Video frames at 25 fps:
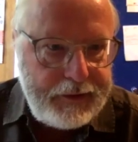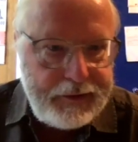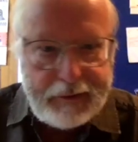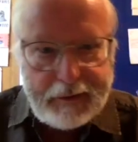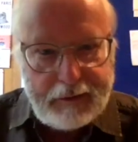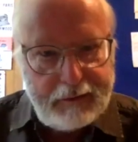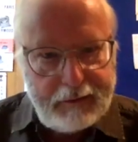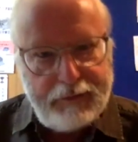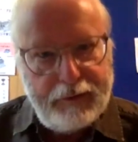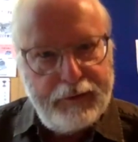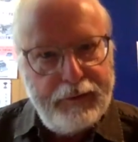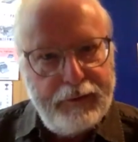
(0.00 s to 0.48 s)

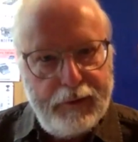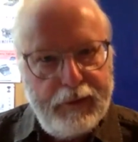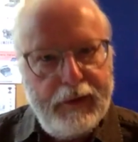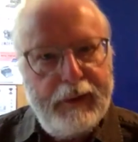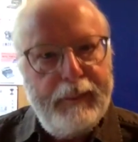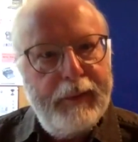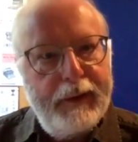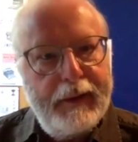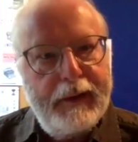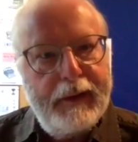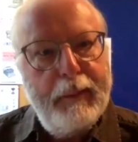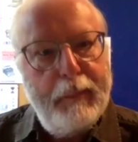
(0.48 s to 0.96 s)
not von
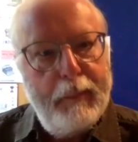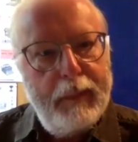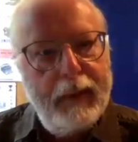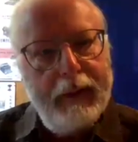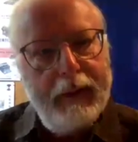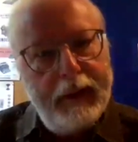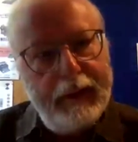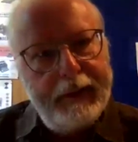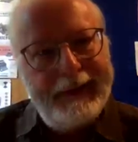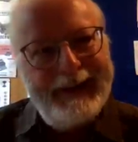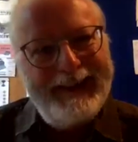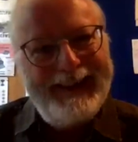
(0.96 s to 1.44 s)
Neumann
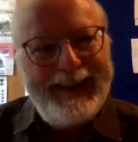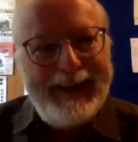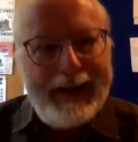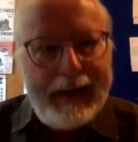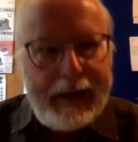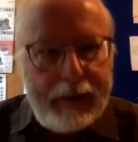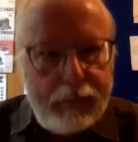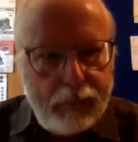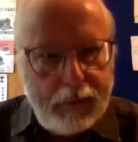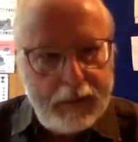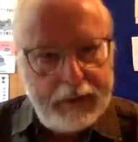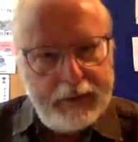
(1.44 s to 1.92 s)
compliant in any
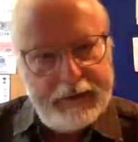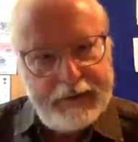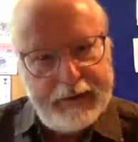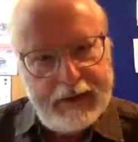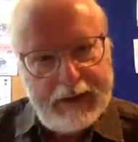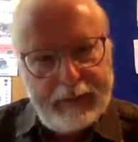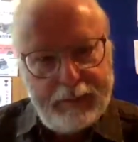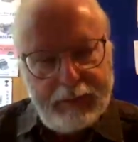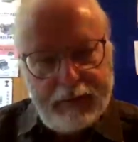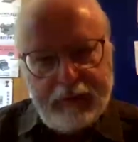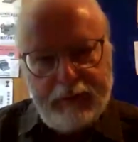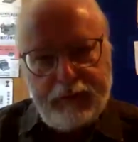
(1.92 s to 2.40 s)
way, shape,
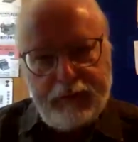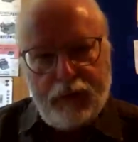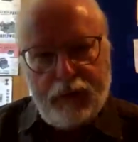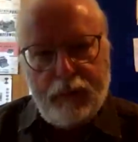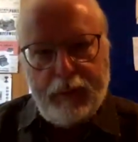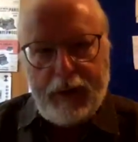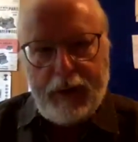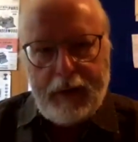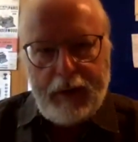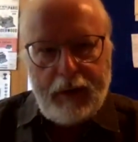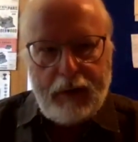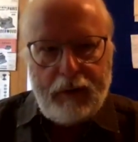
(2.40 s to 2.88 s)
or form.
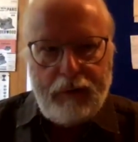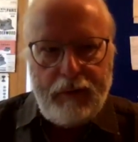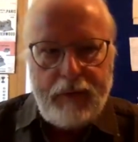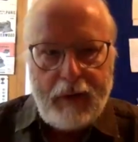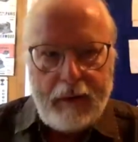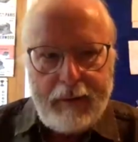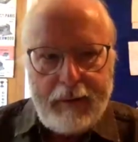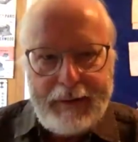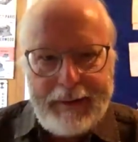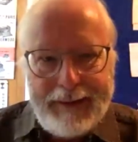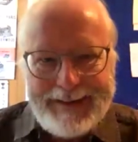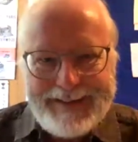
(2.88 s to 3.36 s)
Although
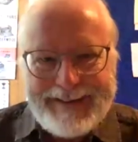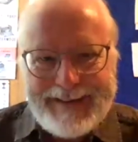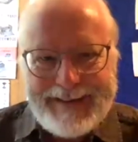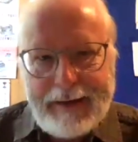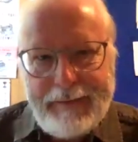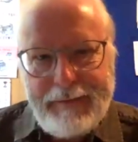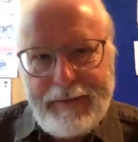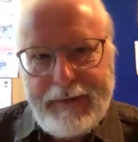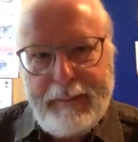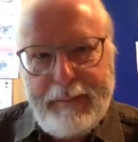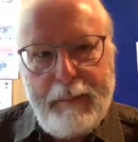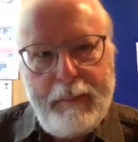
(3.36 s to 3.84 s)
it does have
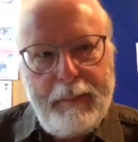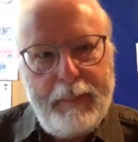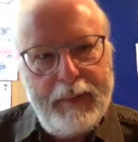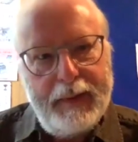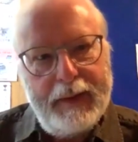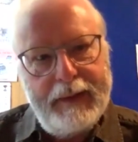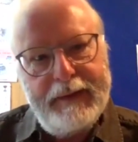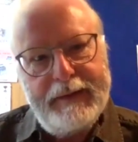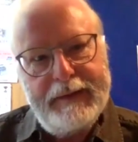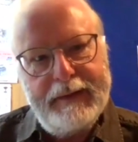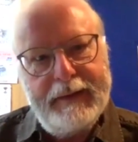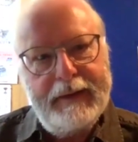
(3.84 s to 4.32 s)
the
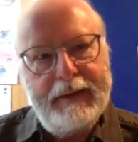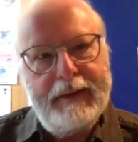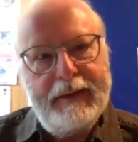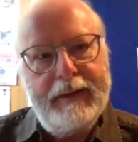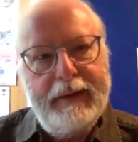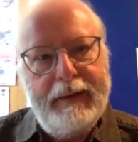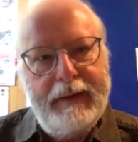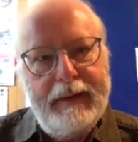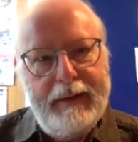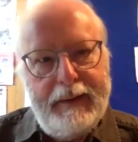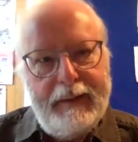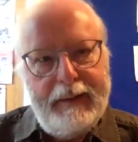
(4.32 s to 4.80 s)
basic
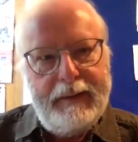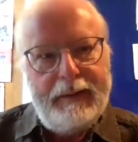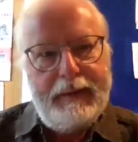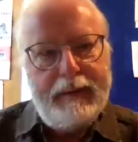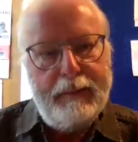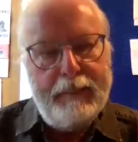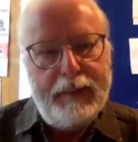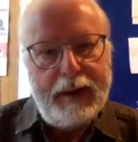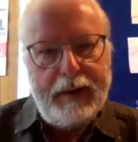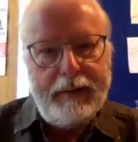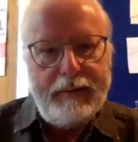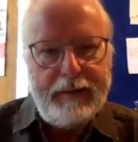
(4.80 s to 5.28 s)

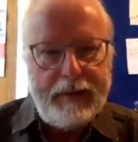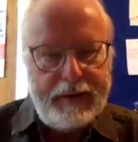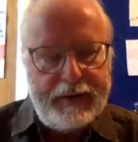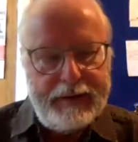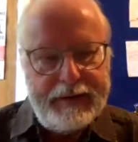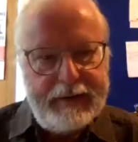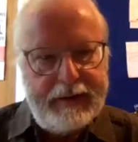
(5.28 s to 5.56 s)
components.